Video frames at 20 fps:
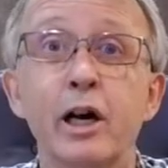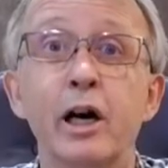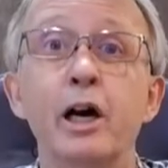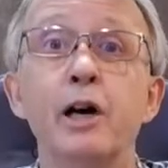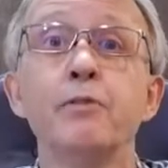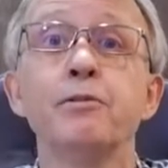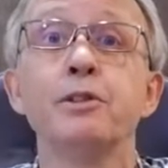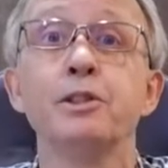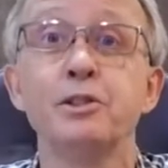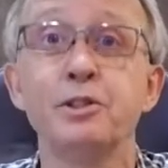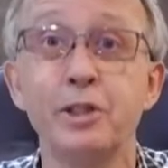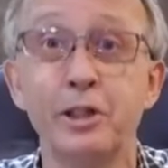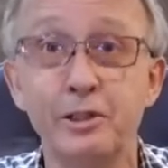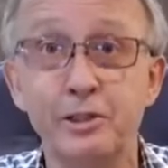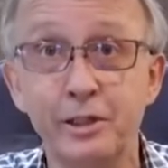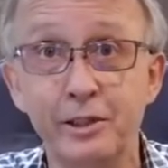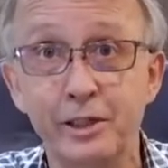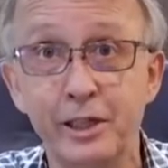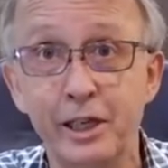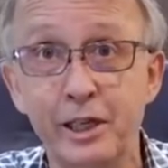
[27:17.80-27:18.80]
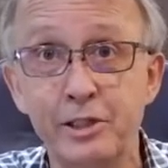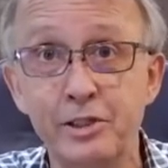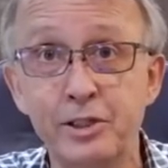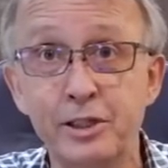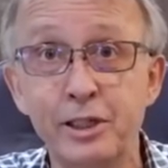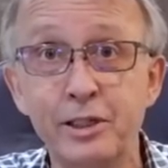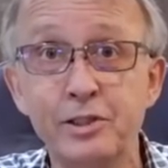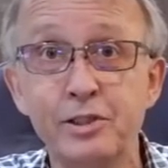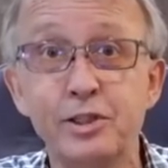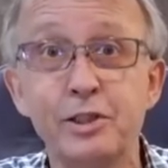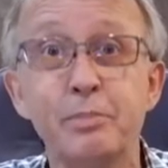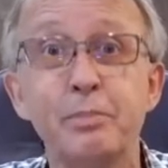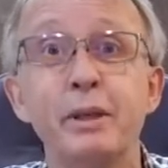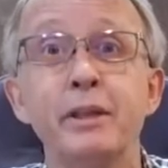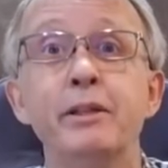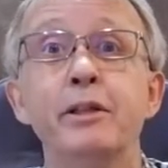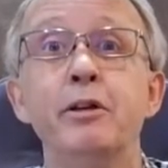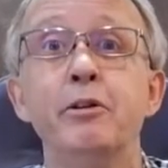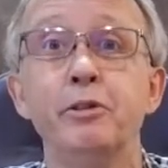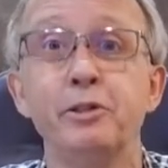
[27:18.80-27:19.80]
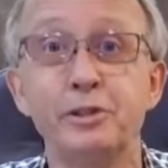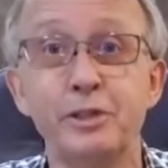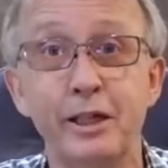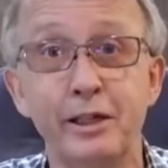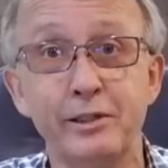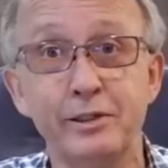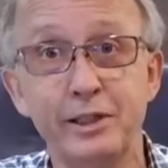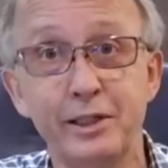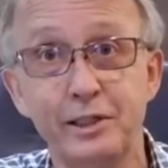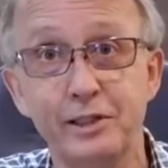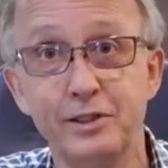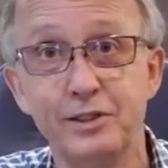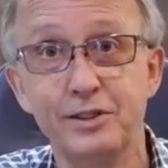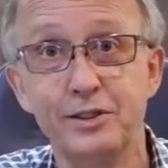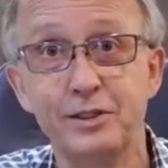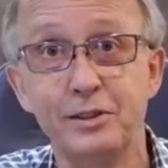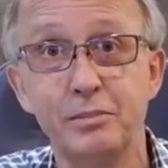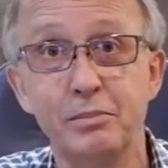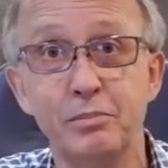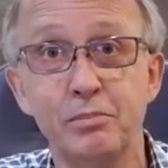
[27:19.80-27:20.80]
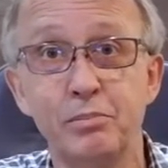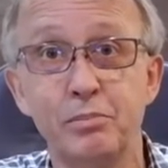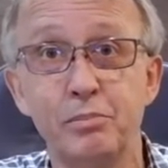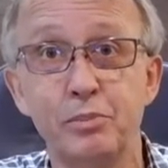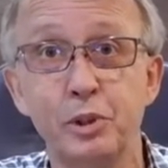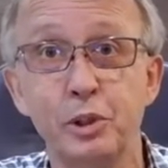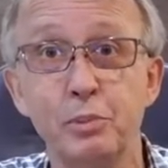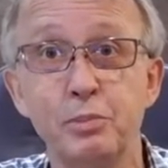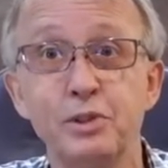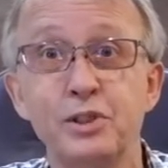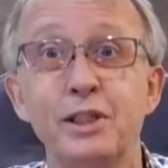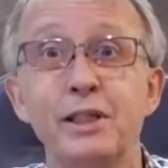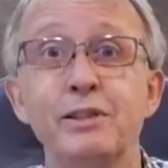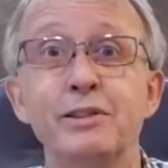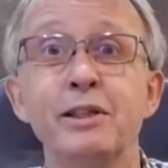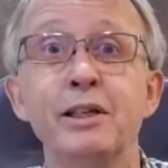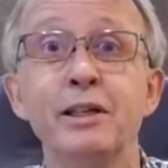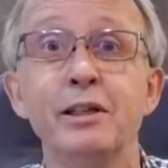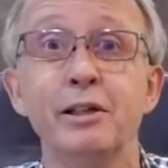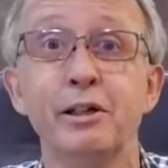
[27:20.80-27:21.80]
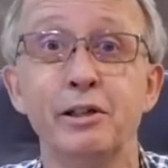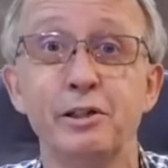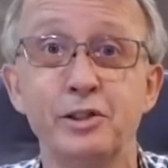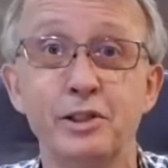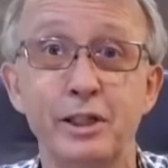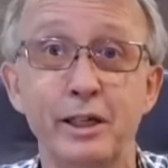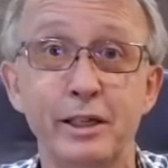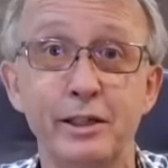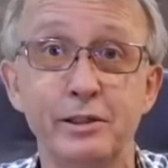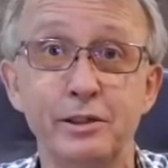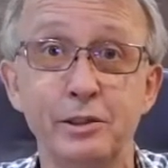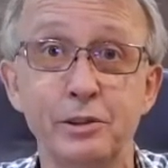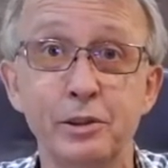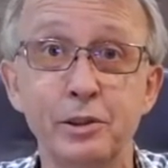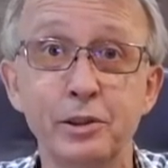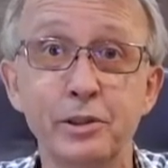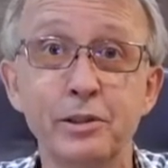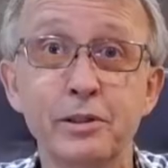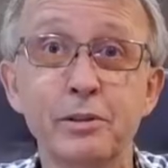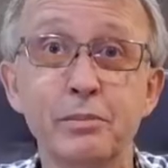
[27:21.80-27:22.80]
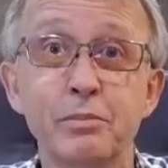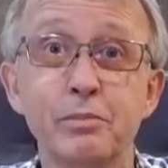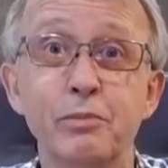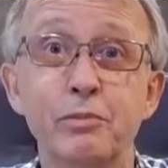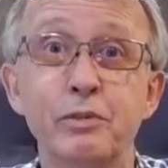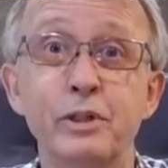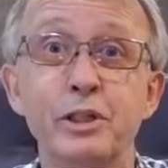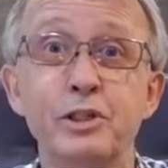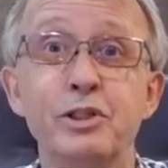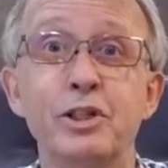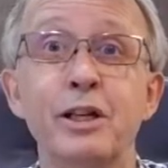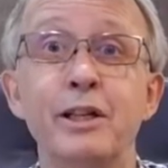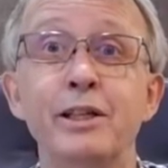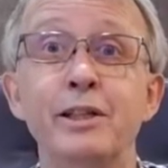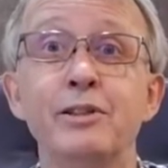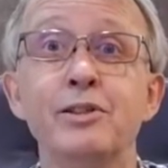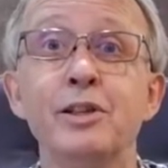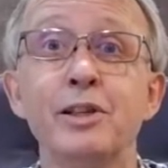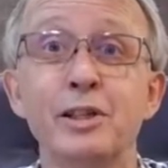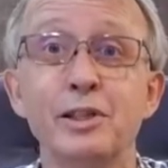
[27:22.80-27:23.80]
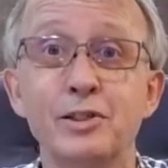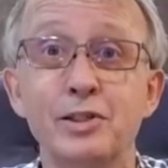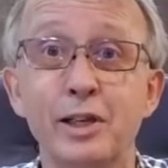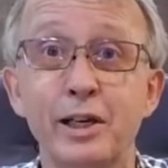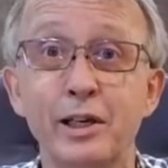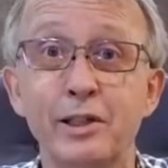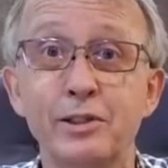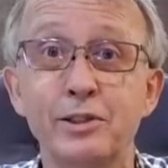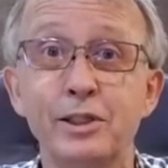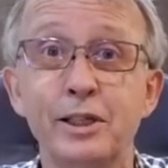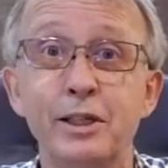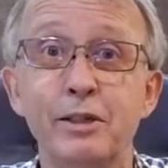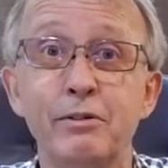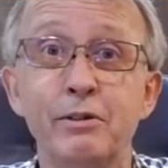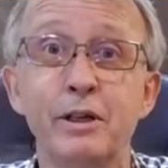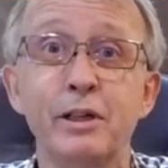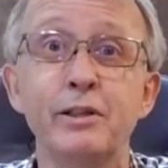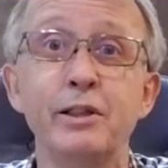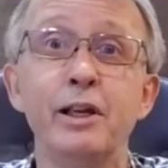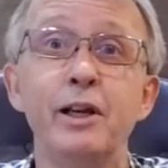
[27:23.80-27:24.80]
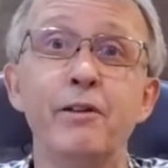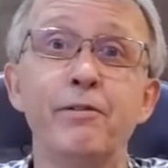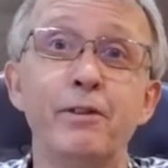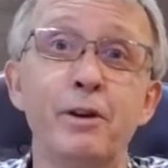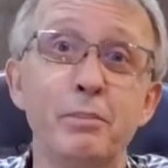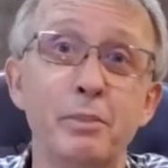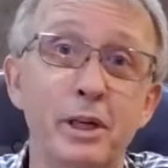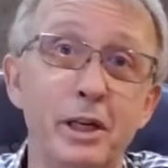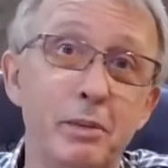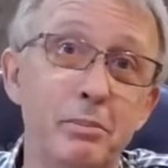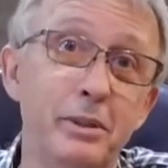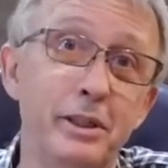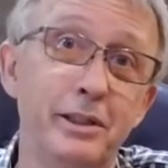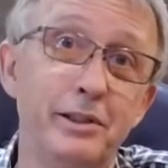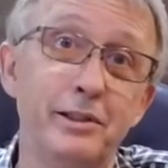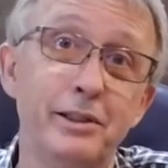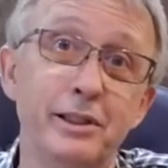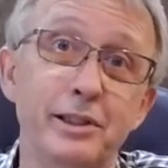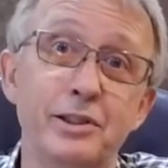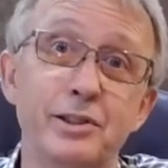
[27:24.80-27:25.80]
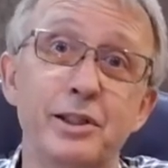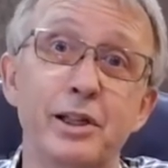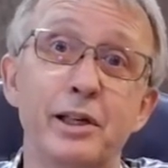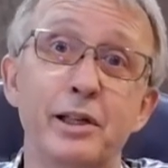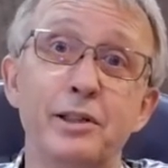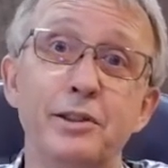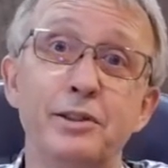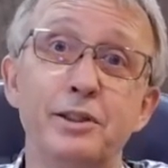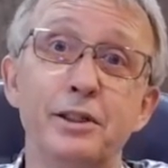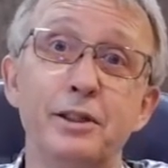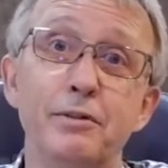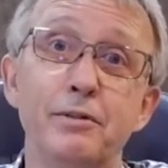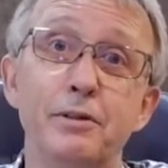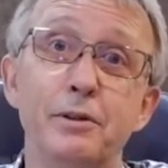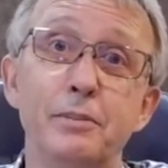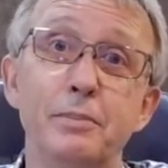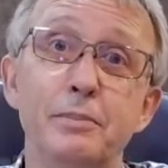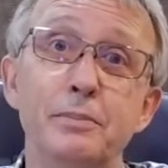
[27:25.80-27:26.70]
After starting the engines, the panel looks like this. Probes heating are selected on, windshield heating is active, and airframe air bleed is active.